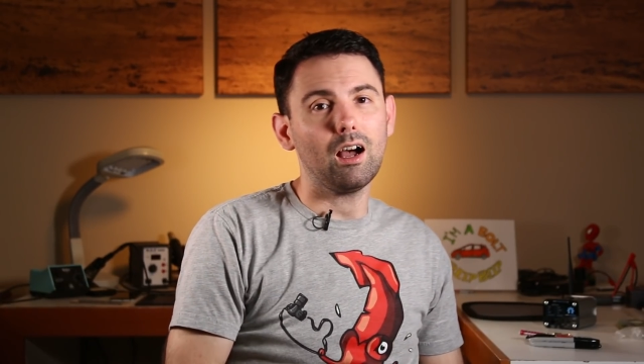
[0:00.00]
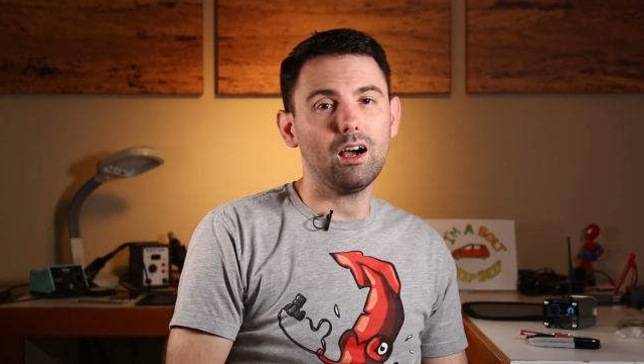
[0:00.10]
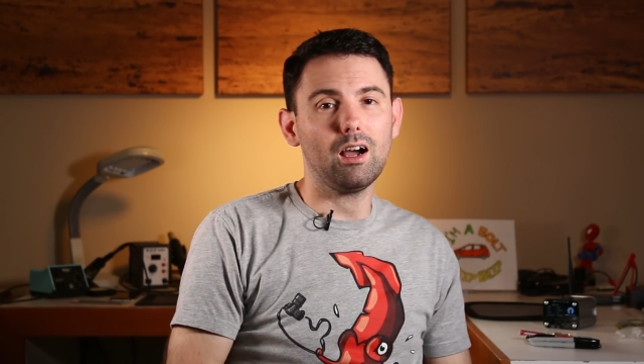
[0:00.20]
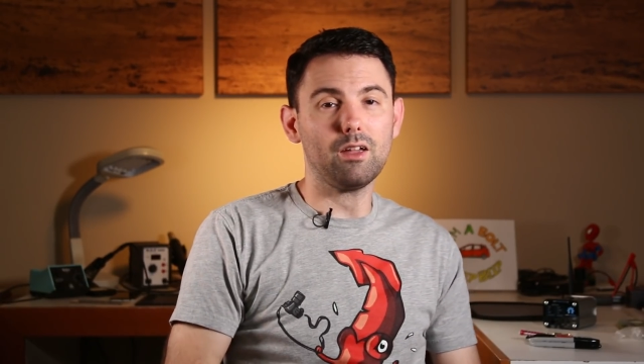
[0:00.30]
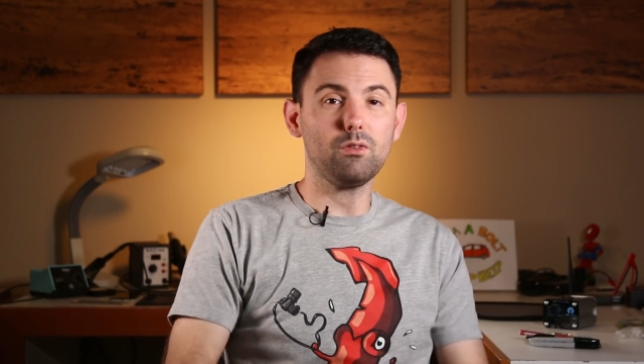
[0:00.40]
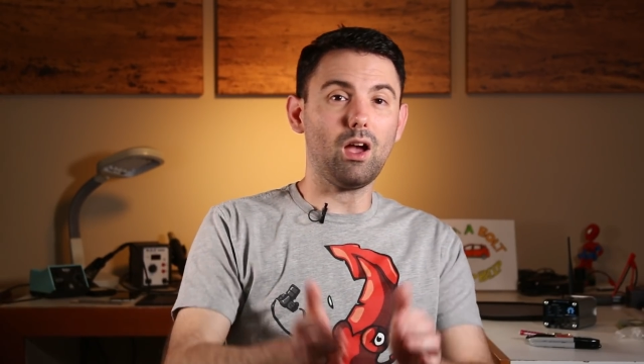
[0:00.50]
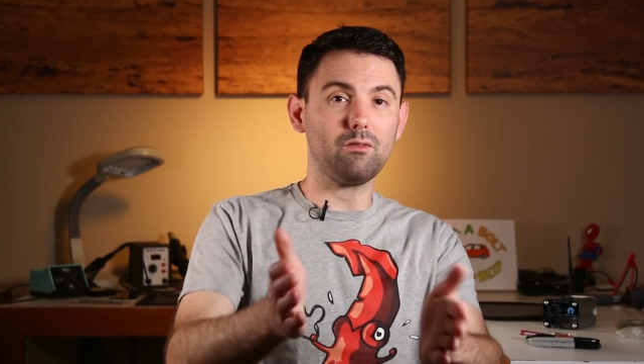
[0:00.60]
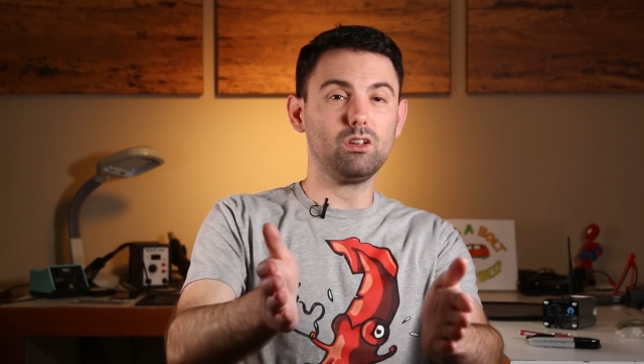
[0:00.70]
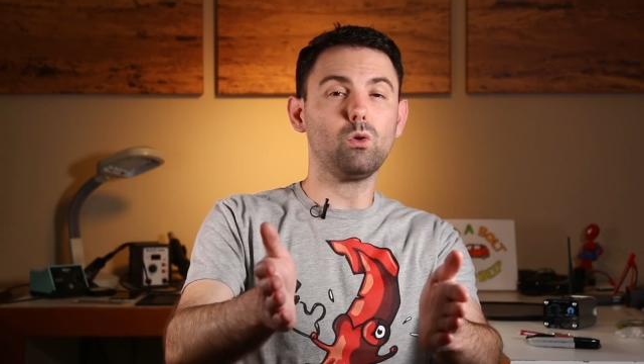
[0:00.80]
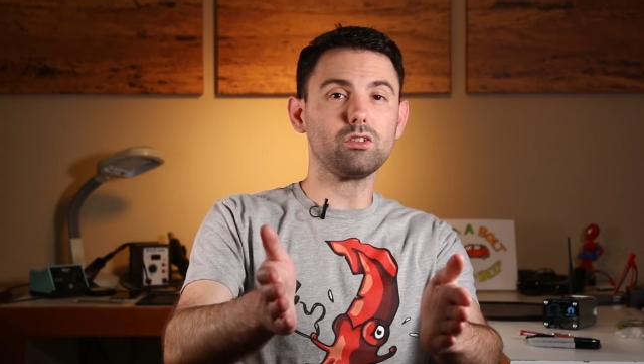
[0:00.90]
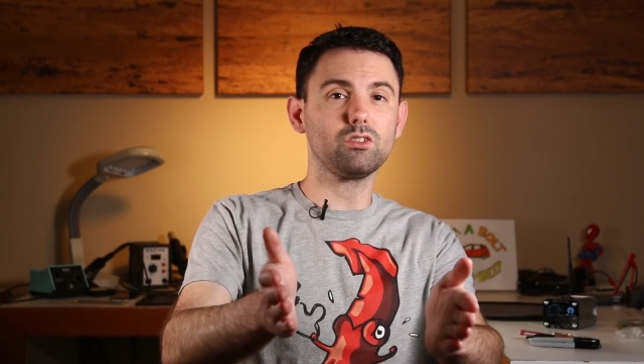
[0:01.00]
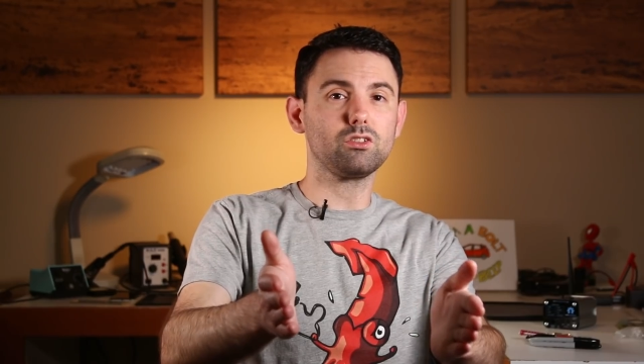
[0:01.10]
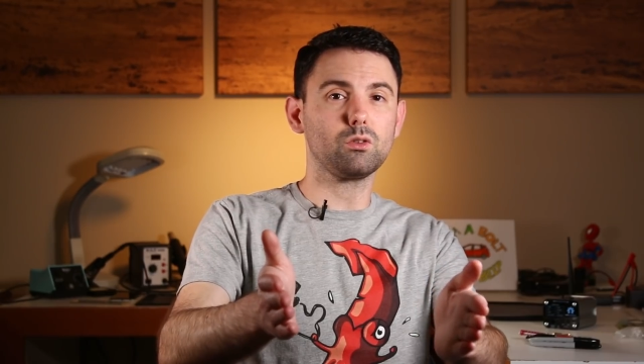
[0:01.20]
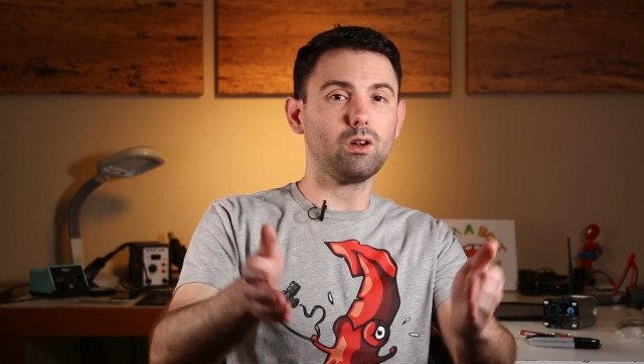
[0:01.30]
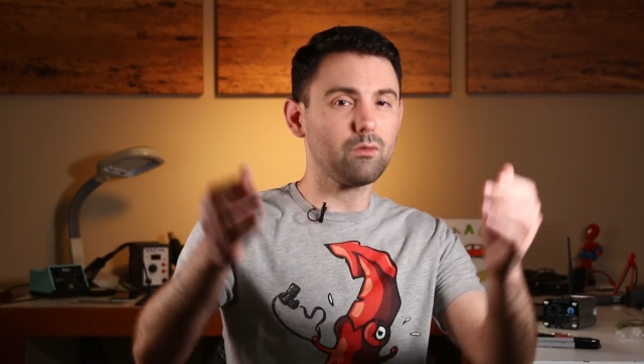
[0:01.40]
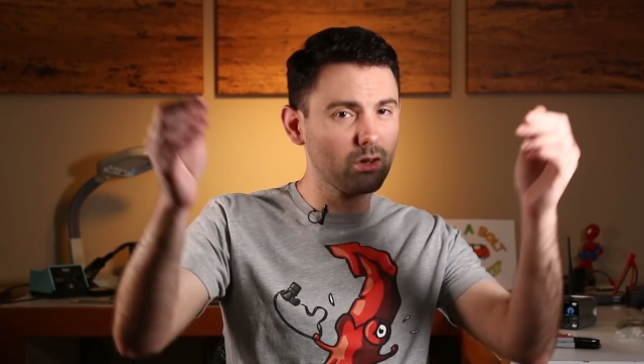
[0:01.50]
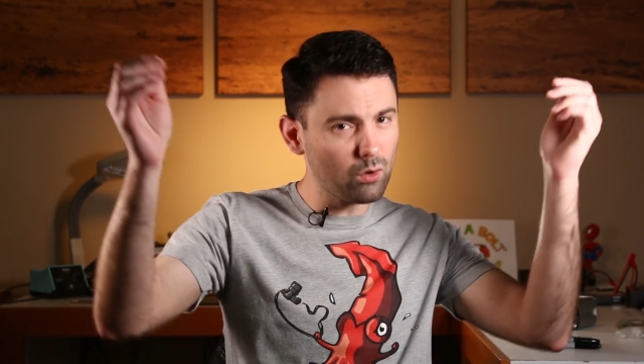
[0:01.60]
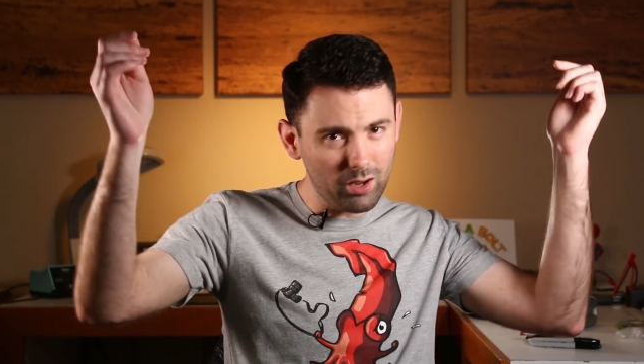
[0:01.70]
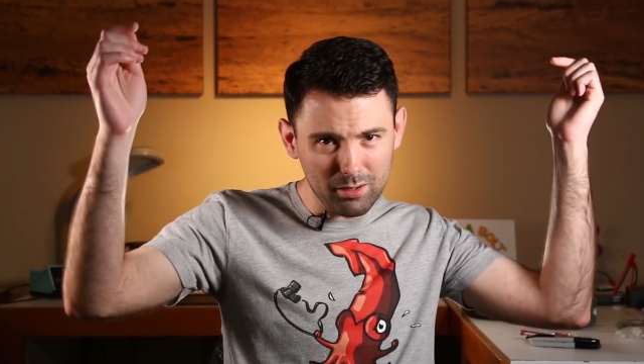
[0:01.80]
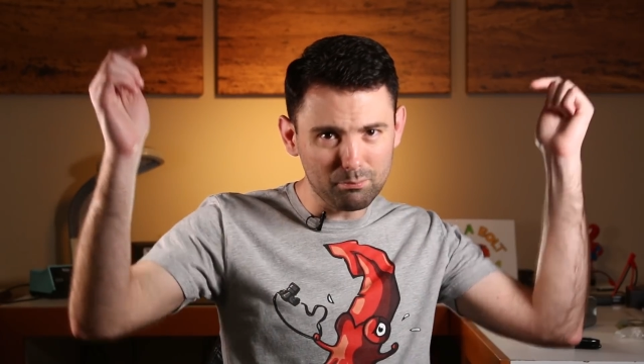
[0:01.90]
Uh, if you have any questions or whatever,
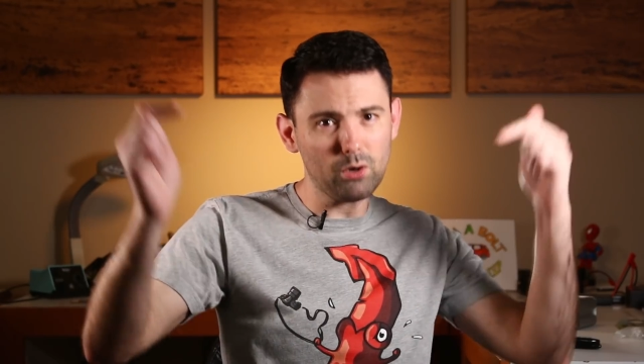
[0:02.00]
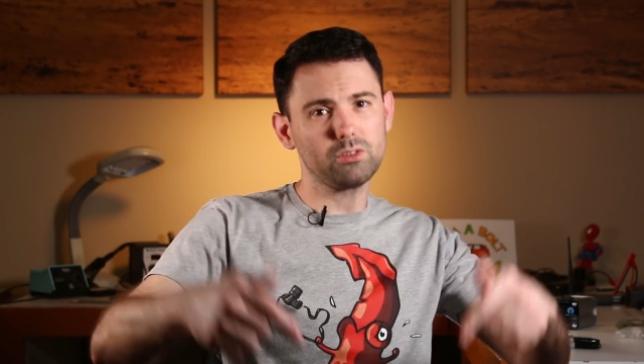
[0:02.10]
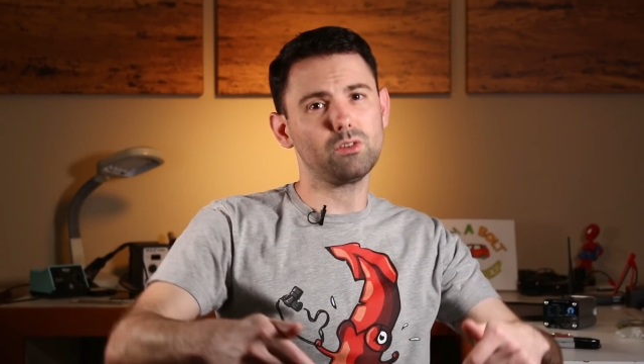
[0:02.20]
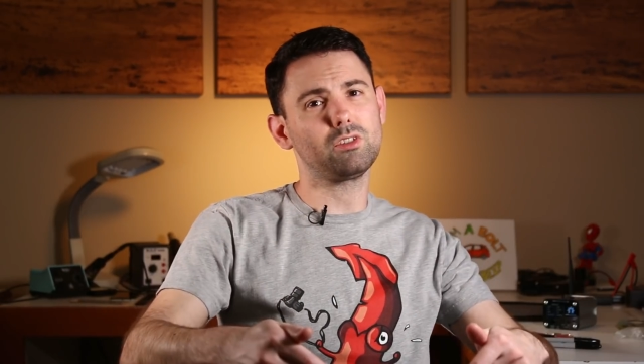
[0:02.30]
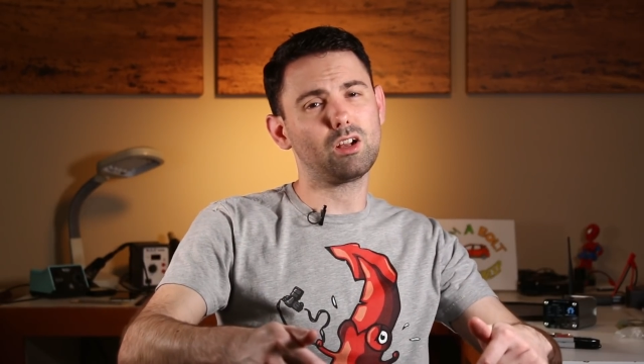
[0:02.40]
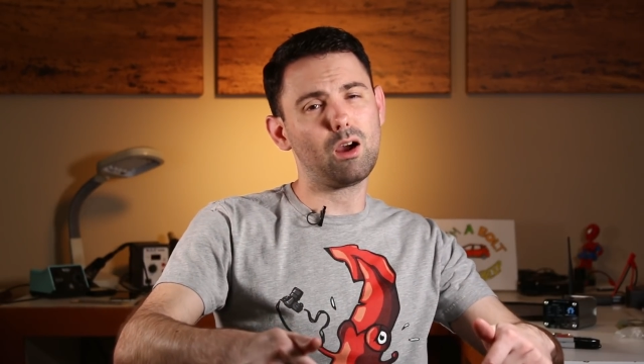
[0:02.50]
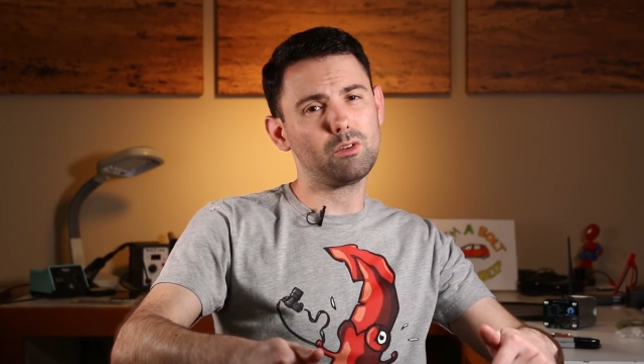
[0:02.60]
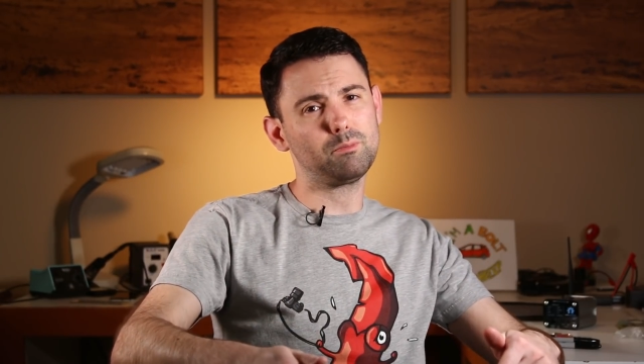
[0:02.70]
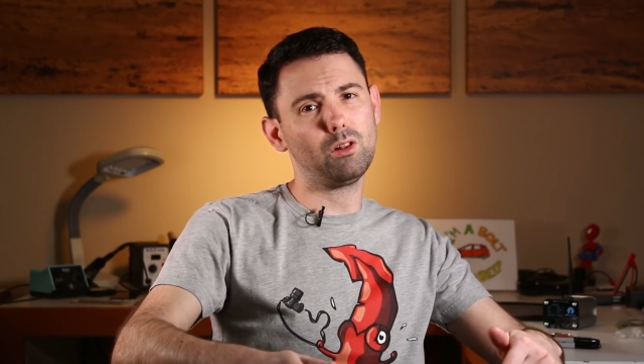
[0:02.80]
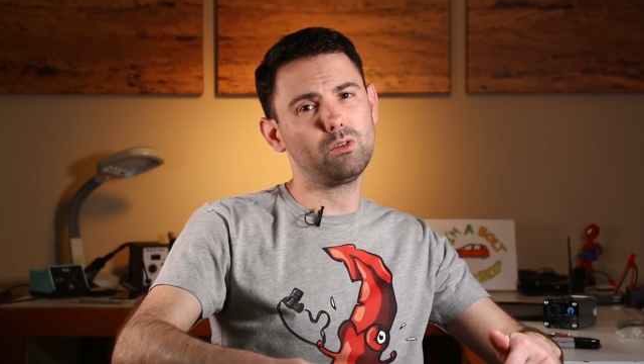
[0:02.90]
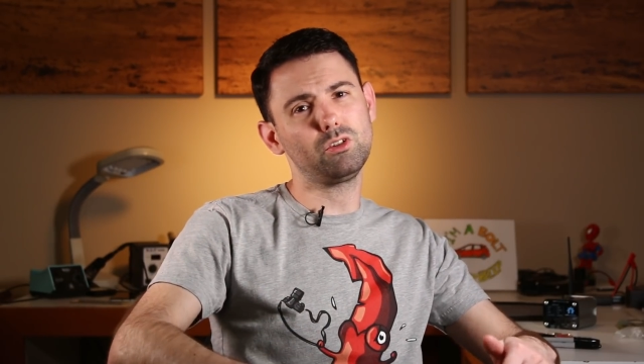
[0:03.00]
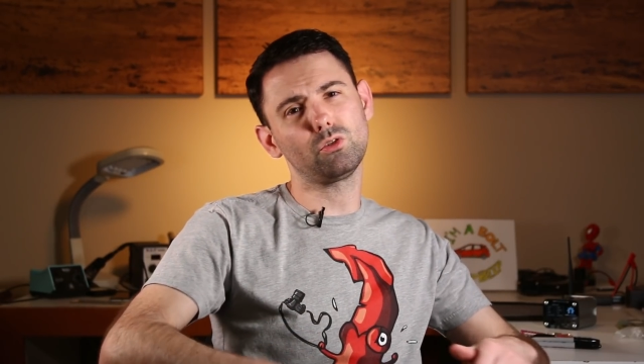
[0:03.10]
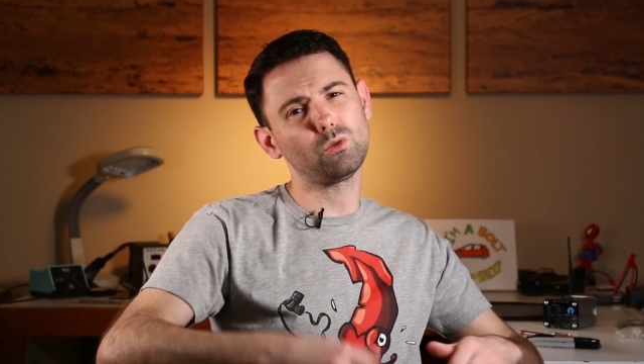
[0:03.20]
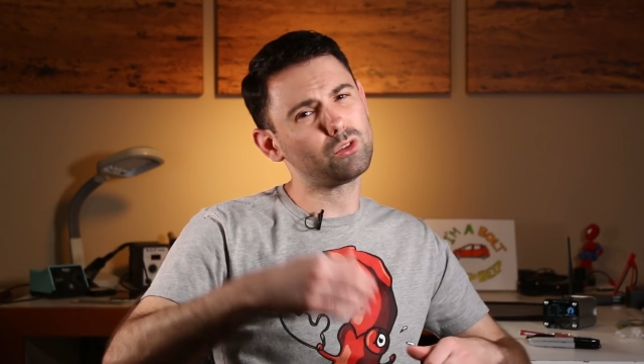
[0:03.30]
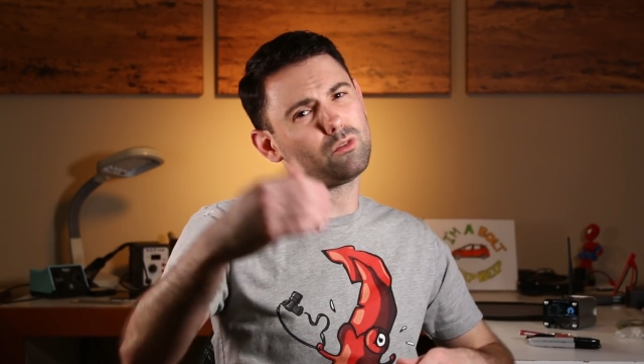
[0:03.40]
go ahead and post those in the comments below as usual.